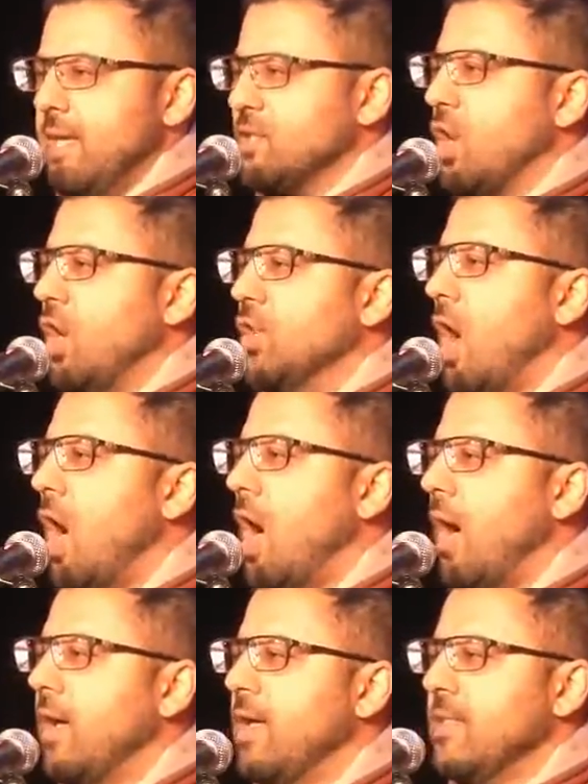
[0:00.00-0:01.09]
It's called
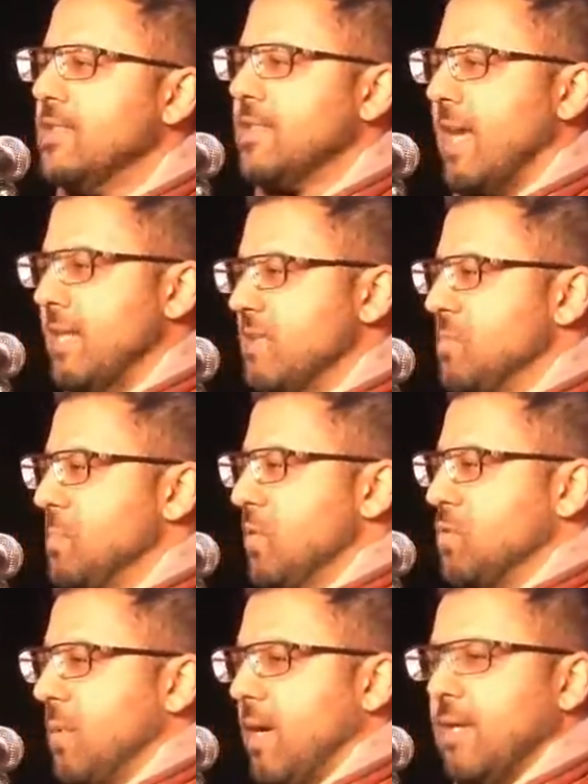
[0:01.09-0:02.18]
Awe, the Science of
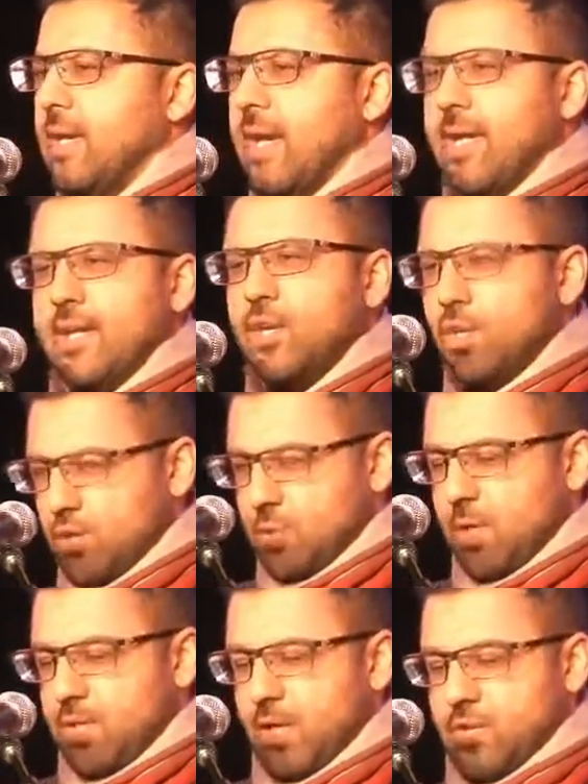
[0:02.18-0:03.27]
Spirituality. I encourage
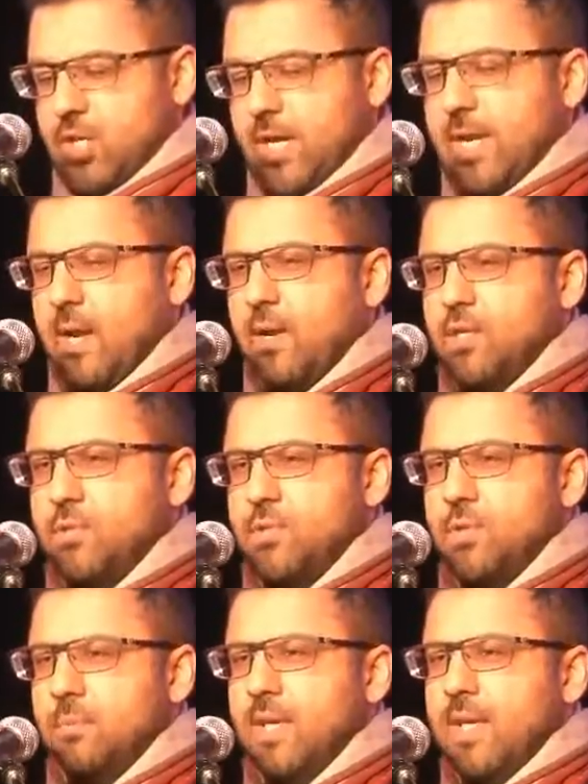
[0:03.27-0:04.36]
you all to go check it out on
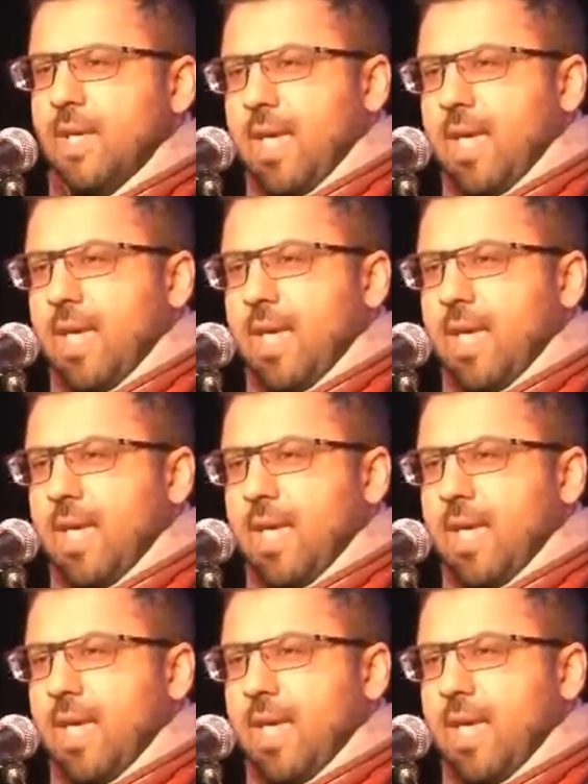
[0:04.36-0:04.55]
YouTube.